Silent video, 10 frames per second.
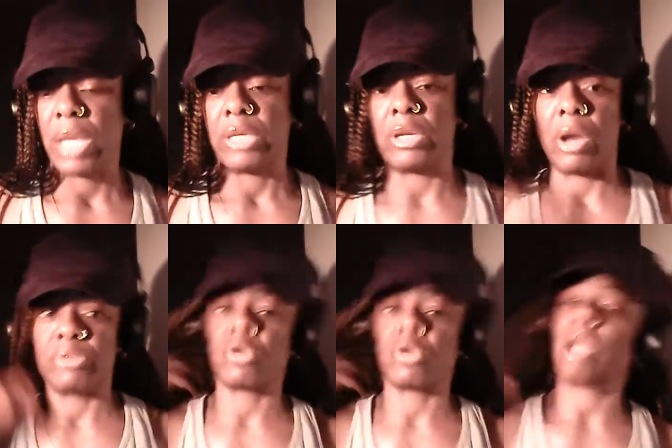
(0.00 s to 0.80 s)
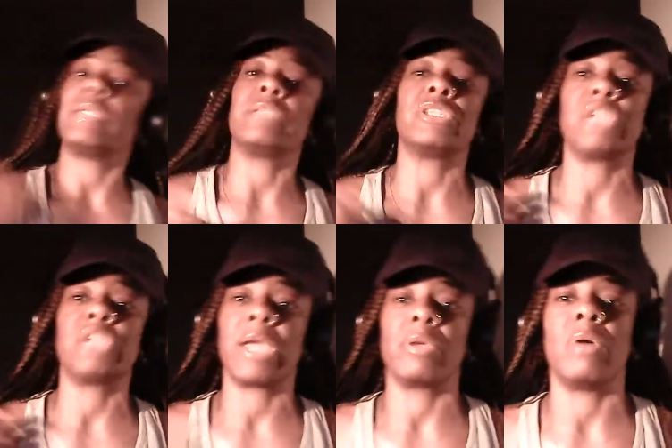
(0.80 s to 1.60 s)
I'm trying to get the
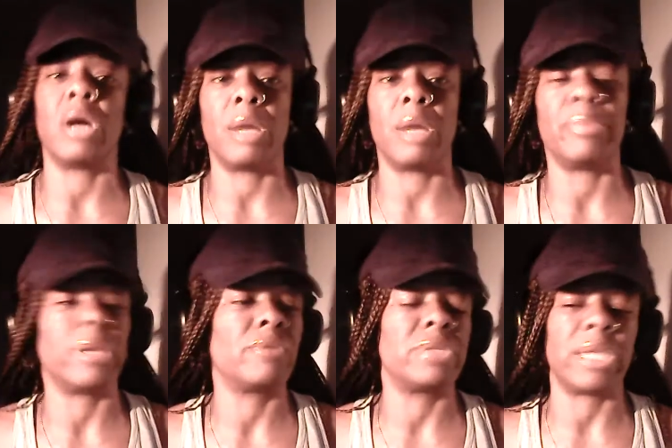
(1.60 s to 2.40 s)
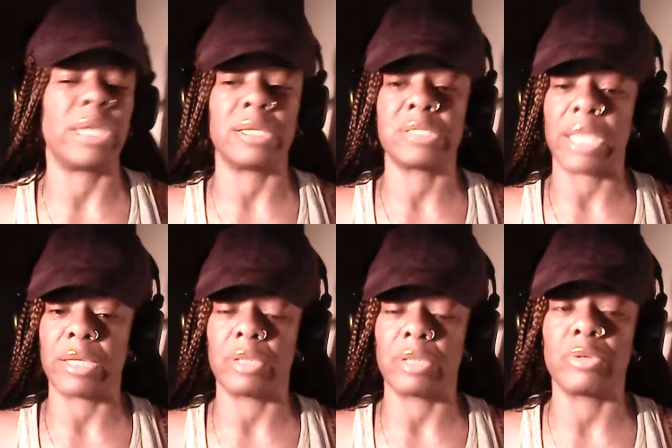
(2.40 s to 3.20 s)
channel up and everything. It's
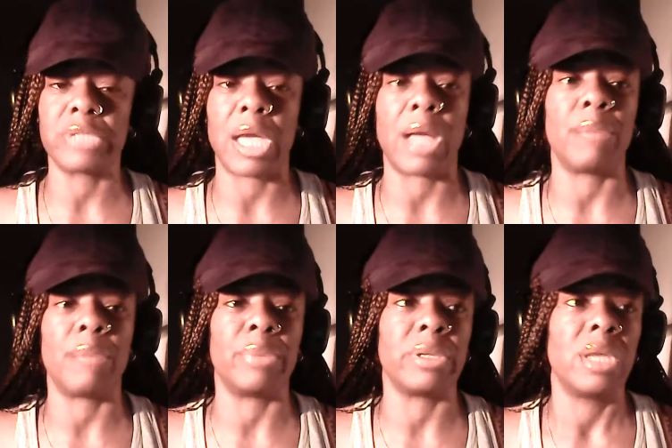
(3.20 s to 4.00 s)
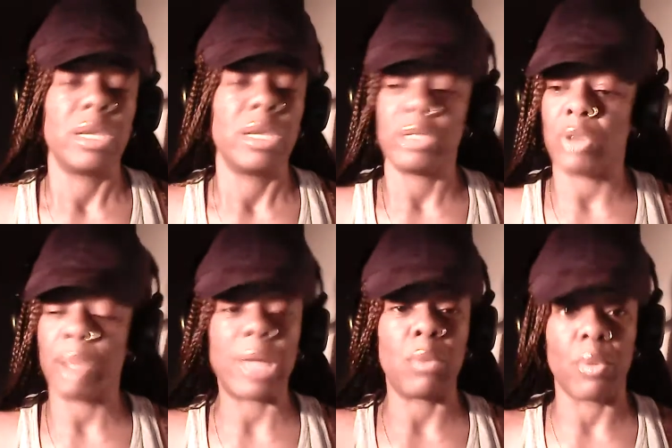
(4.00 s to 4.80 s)
taking a little time, but
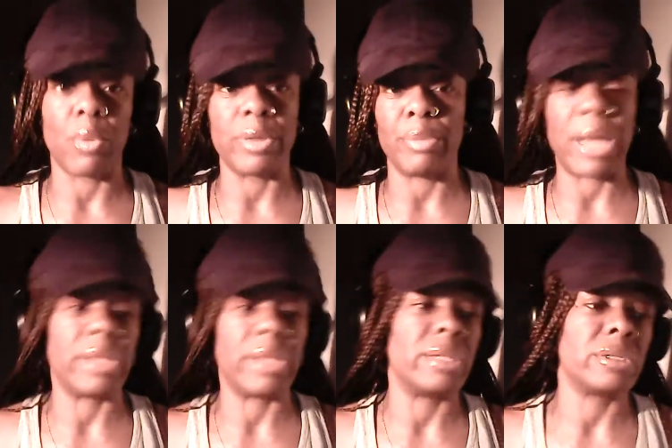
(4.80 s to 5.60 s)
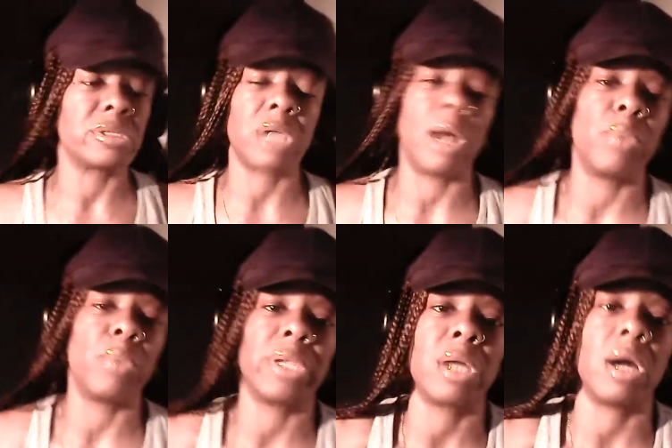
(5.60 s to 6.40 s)
I'm not worried about it. It just come
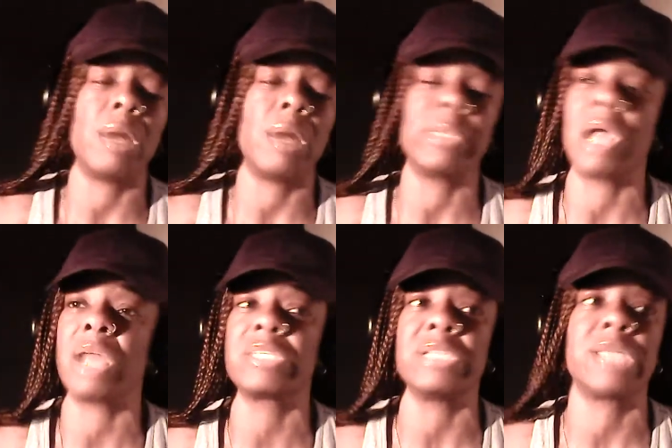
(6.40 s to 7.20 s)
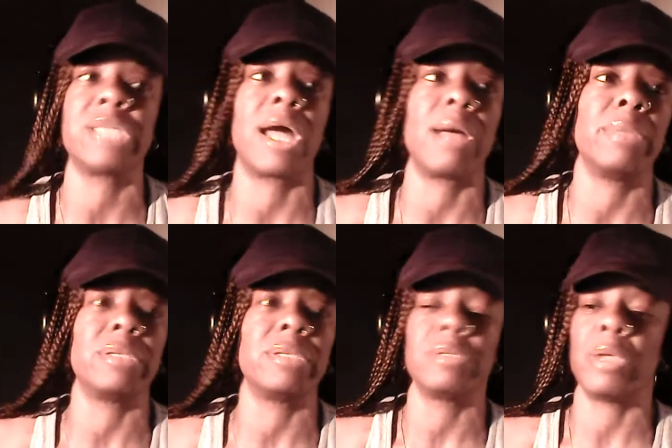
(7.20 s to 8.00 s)
when it come in God's good
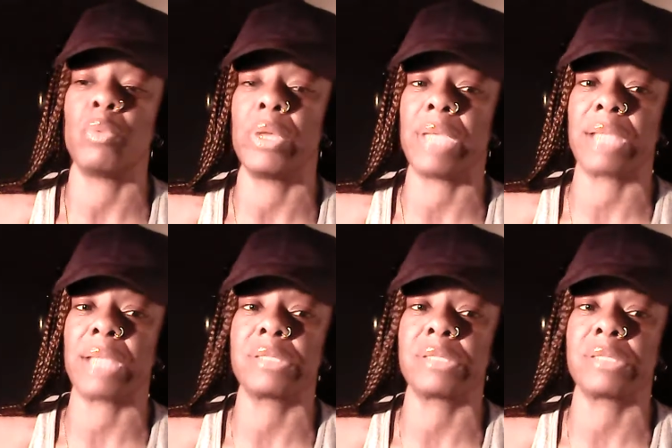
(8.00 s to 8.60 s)
time and whatnot.